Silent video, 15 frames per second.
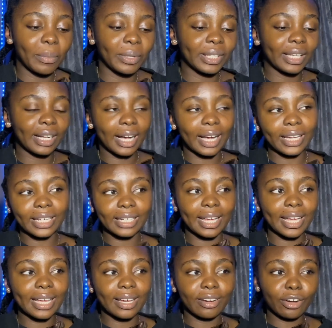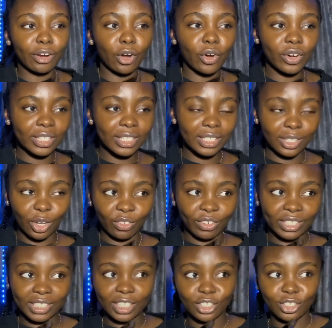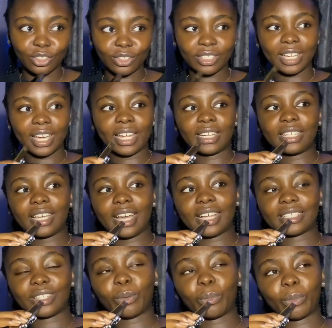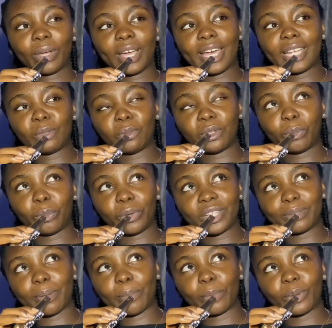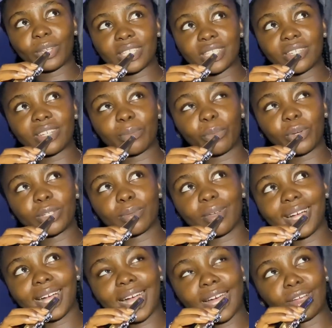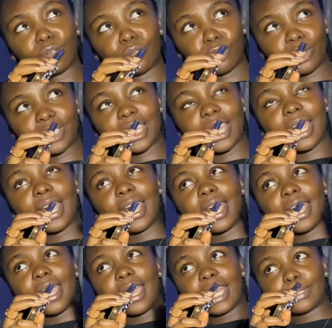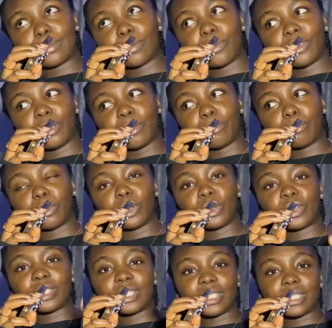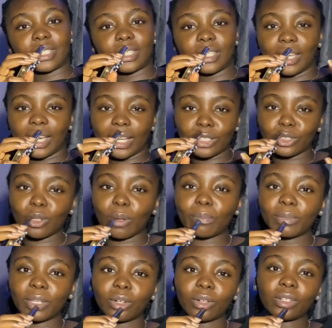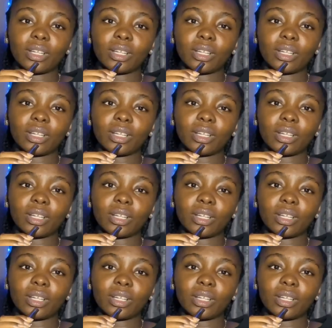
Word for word: But then Kangina records the conversation and he has an upper hand with the principal because now the principal cannot expel him because he has something on